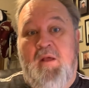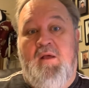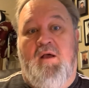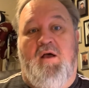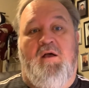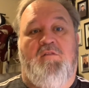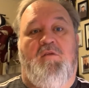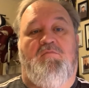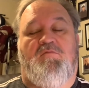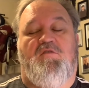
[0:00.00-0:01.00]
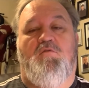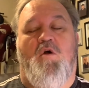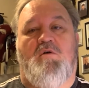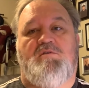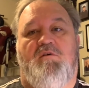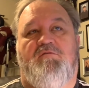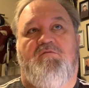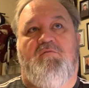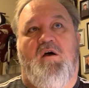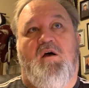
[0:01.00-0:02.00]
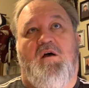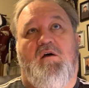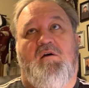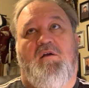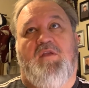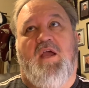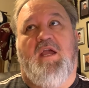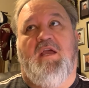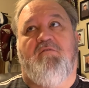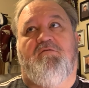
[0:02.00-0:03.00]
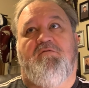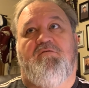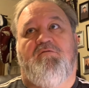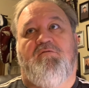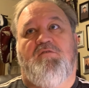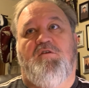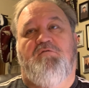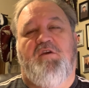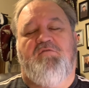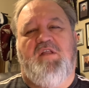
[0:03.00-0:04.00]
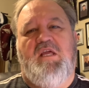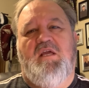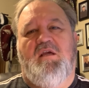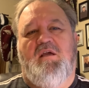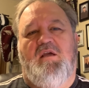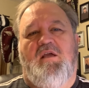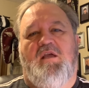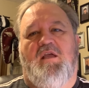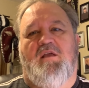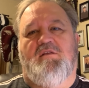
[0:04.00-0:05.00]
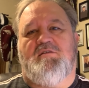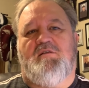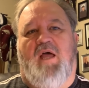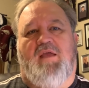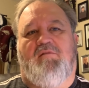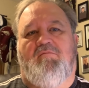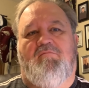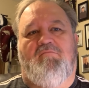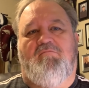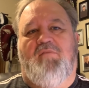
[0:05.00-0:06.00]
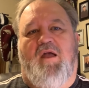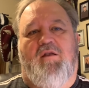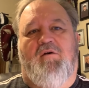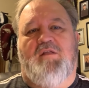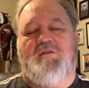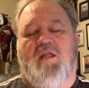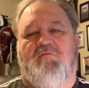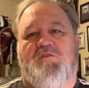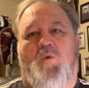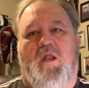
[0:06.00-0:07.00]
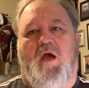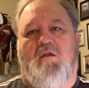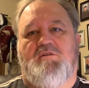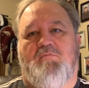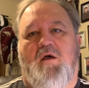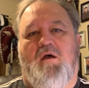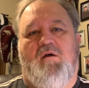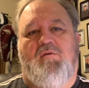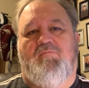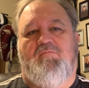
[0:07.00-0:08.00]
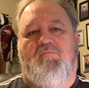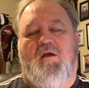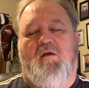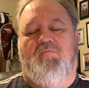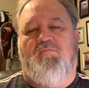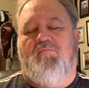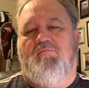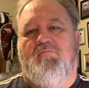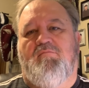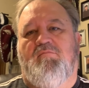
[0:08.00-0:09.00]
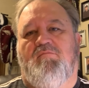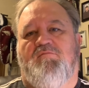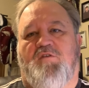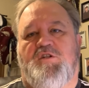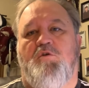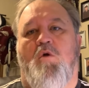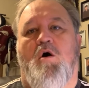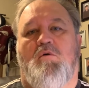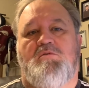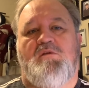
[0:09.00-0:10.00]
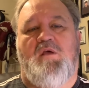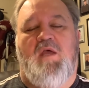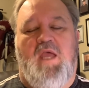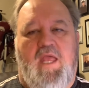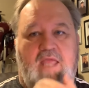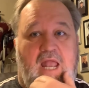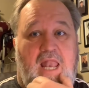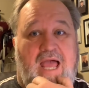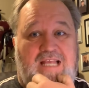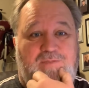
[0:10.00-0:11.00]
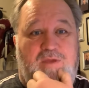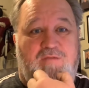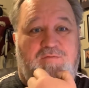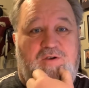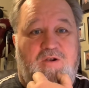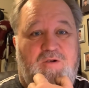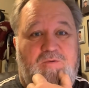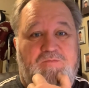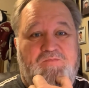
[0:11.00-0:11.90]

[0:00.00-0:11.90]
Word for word: uh, the two rolls of, uh, I think I get 250 is like, I don't know, it's not even $20 a, uh, for two rolls, and that lasts me for